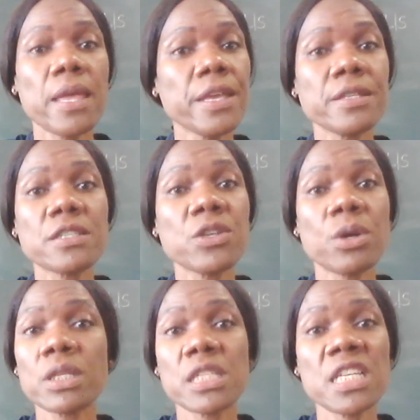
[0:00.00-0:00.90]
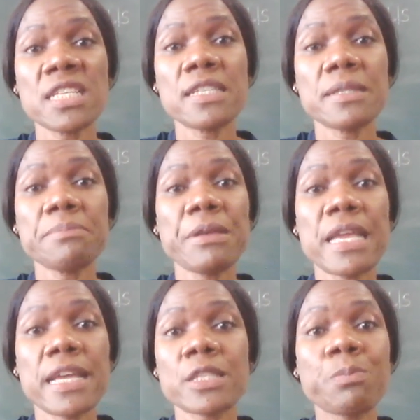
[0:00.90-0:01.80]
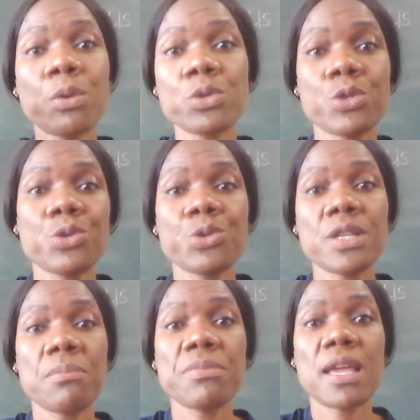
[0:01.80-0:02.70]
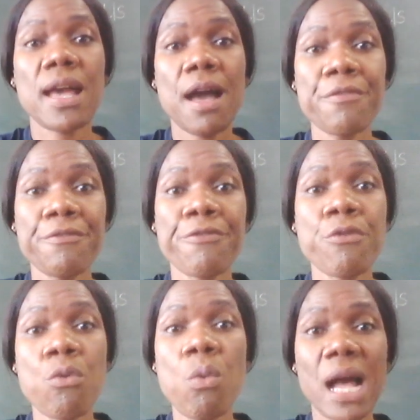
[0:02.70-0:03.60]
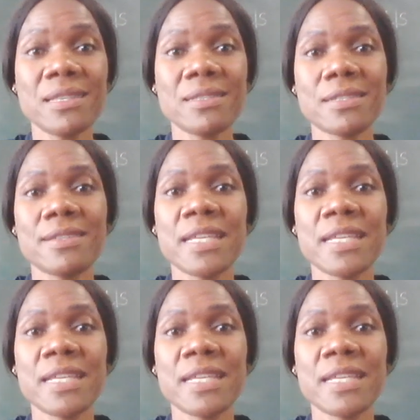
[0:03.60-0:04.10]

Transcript: it's not just being exposed to something harmful once,